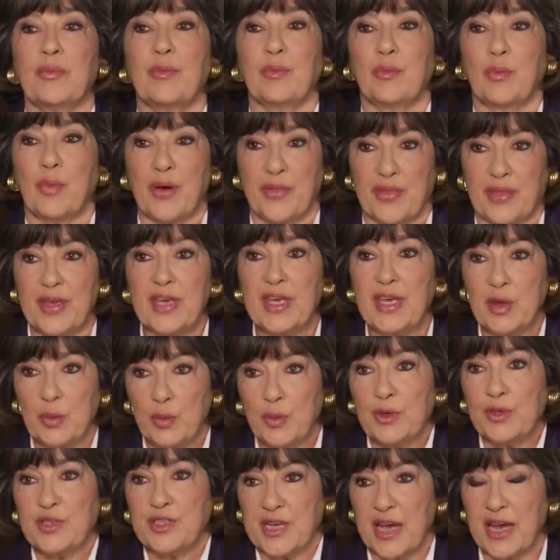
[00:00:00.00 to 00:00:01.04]
whether he
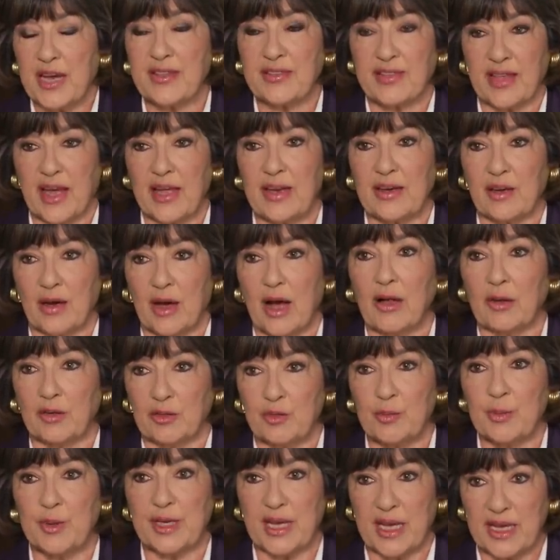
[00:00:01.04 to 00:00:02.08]
would take that
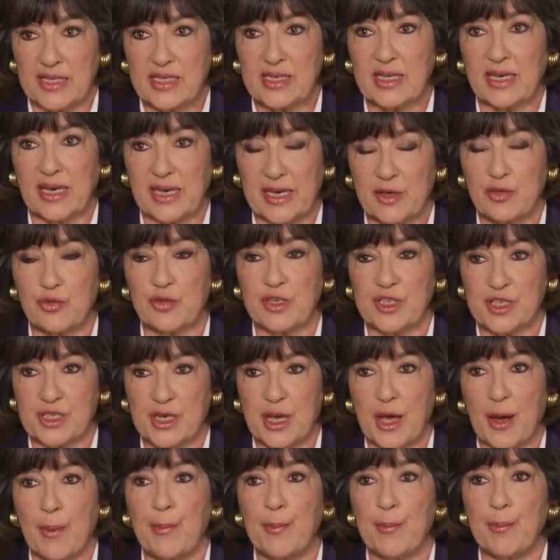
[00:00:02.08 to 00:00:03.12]
ultimate escalatory
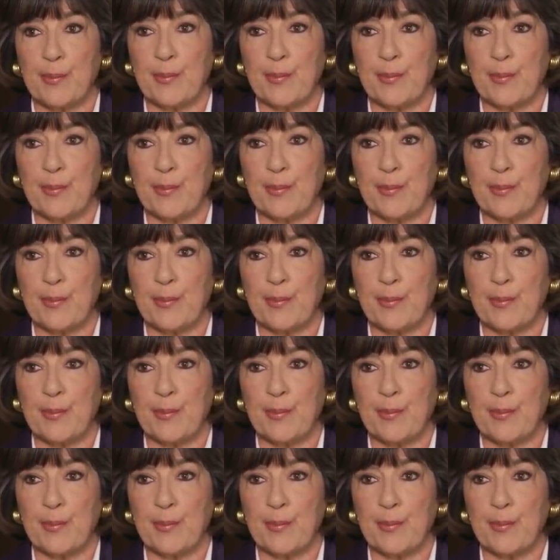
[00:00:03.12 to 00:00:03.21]
step?